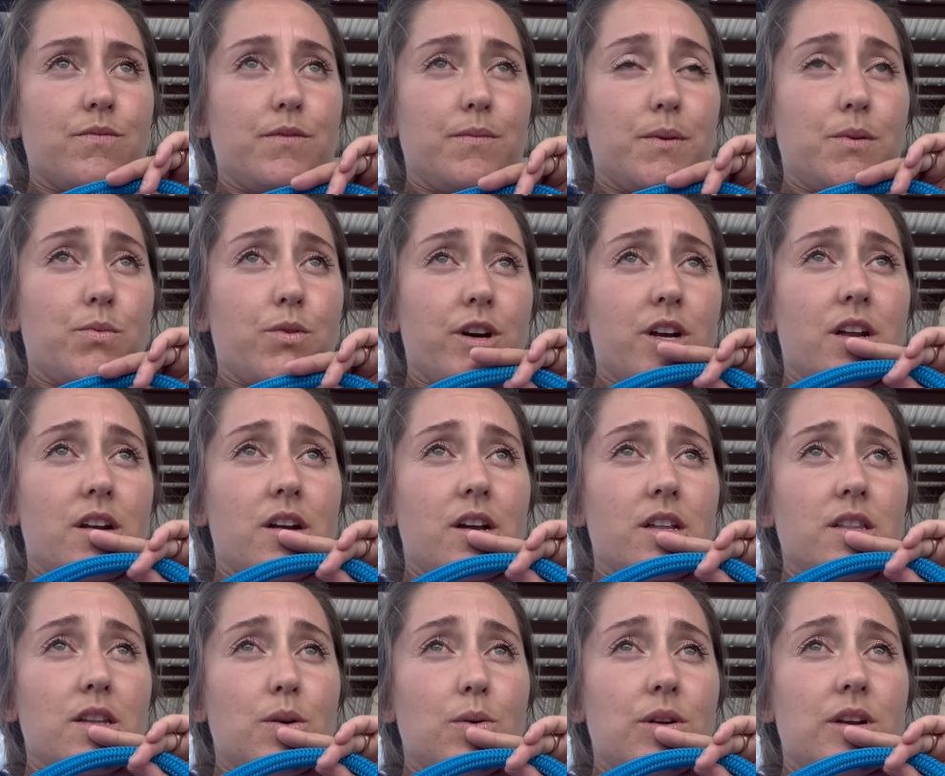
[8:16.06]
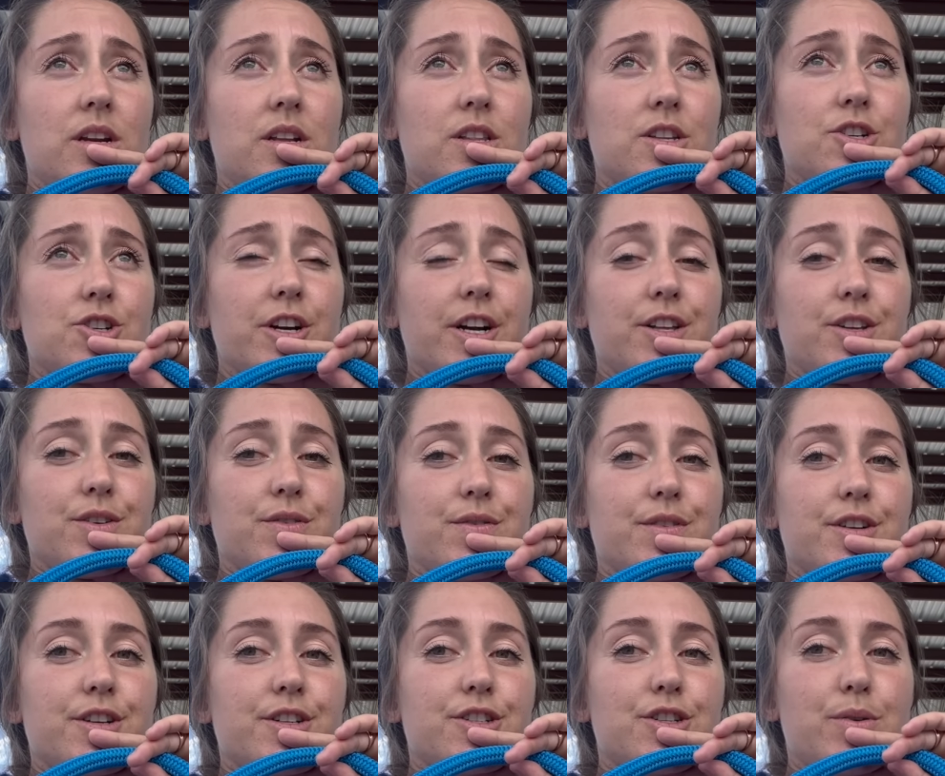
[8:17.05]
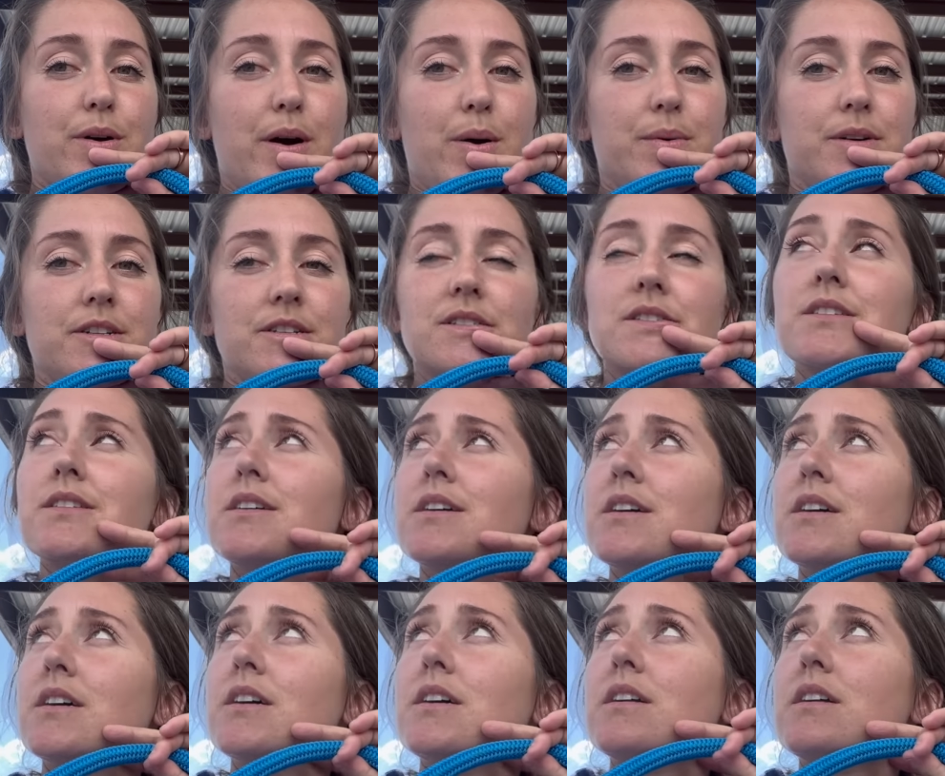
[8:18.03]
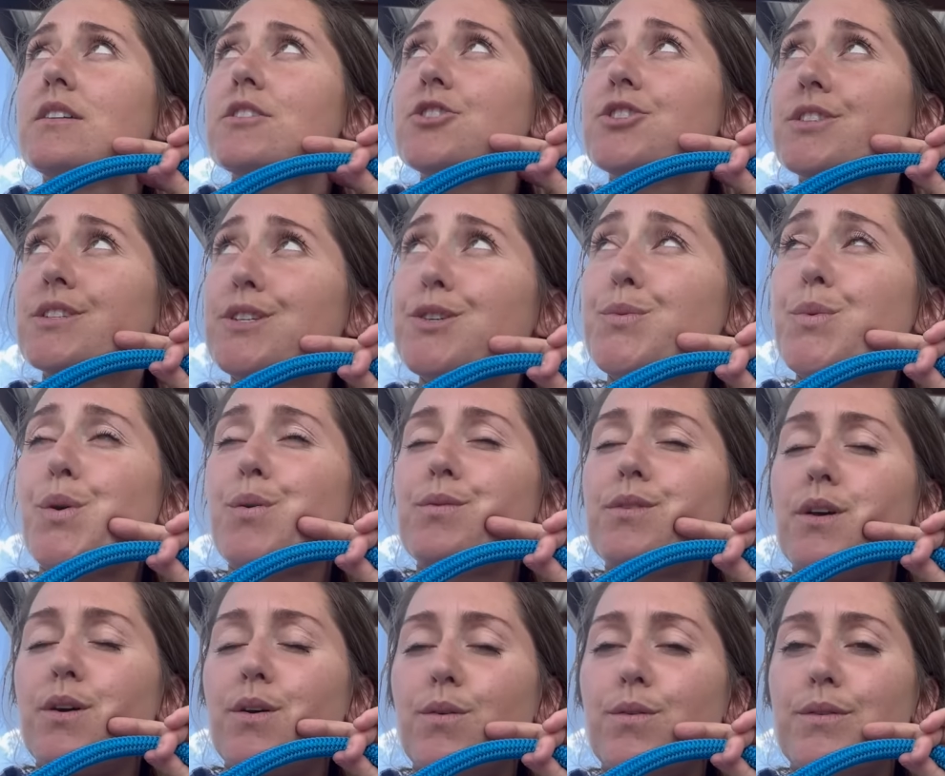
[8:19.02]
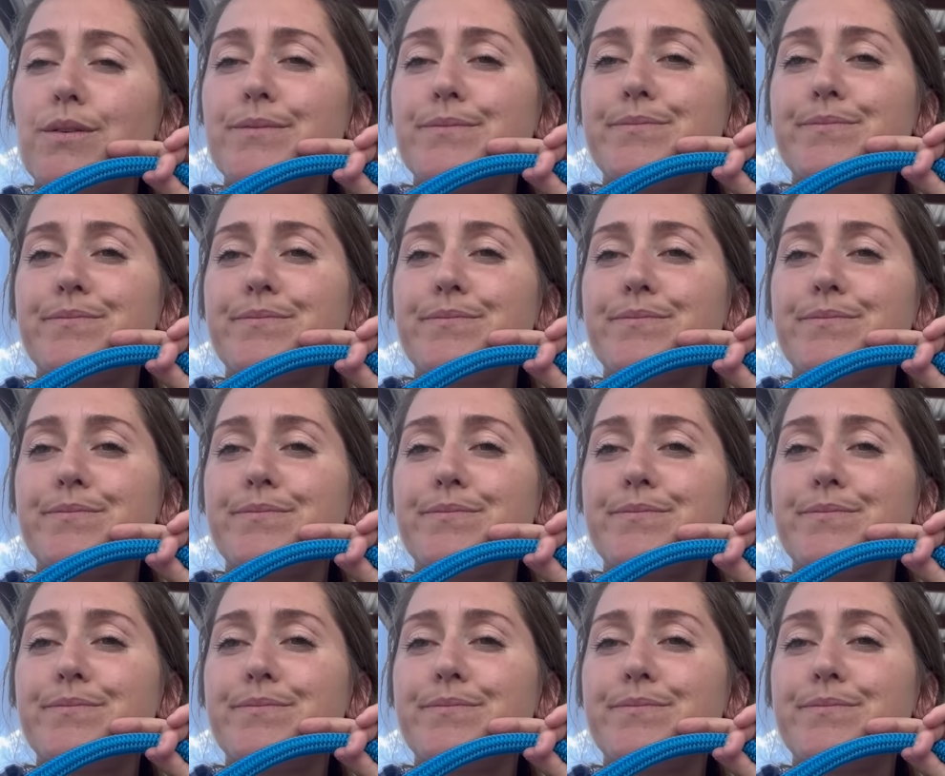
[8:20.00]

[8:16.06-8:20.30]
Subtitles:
been working on loading in the trailer for 2 hours. Still won't load.